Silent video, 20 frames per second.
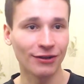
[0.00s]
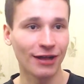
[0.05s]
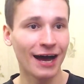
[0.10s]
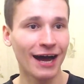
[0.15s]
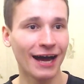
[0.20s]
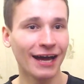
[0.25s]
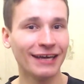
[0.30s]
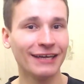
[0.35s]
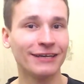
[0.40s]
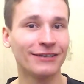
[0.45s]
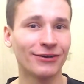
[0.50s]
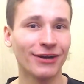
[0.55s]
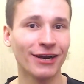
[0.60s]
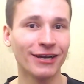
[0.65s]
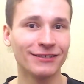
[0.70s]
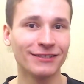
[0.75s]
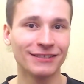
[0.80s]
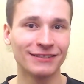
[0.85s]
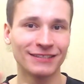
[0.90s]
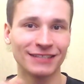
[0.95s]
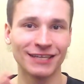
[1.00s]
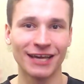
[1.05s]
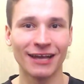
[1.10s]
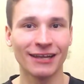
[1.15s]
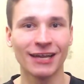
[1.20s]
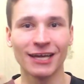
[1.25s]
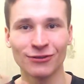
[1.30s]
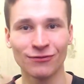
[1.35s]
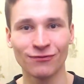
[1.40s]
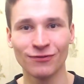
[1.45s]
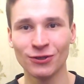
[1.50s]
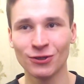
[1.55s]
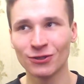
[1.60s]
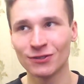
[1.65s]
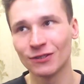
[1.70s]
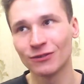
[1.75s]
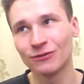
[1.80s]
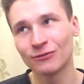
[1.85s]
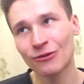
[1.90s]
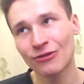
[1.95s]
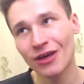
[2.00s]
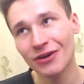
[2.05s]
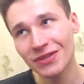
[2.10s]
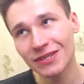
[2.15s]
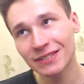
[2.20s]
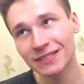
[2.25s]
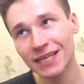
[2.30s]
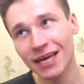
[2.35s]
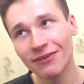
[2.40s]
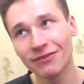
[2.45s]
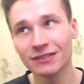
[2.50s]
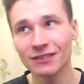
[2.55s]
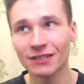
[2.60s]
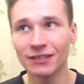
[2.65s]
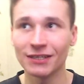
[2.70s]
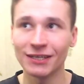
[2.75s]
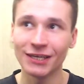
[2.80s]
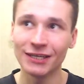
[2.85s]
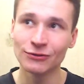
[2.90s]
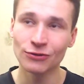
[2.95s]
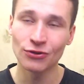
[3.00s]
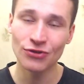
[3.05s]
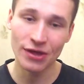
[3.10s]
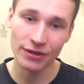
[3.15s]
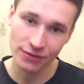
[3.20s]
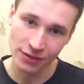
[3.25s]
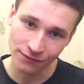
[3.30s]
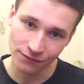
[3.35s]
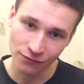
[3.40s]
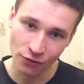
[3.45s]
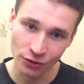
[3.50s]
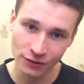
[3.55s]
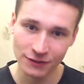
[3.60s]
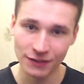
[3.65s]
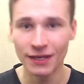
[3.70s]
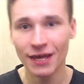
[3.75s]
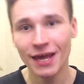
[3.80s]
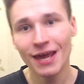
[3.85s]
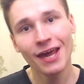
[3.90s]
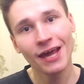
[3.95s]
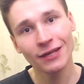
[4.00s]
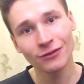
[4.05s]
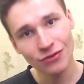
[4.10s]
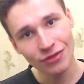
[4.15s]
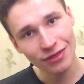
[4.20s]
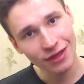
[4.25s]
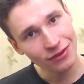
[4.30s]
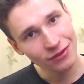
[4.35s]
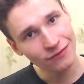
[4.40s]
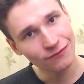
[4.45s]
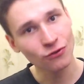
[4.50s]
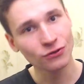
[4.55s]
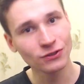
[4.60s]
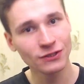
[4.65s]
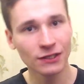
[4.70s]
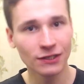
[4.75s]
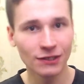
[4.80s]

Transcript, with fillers: I created uh, a lot of videos in 2017, in 2014, in 2014,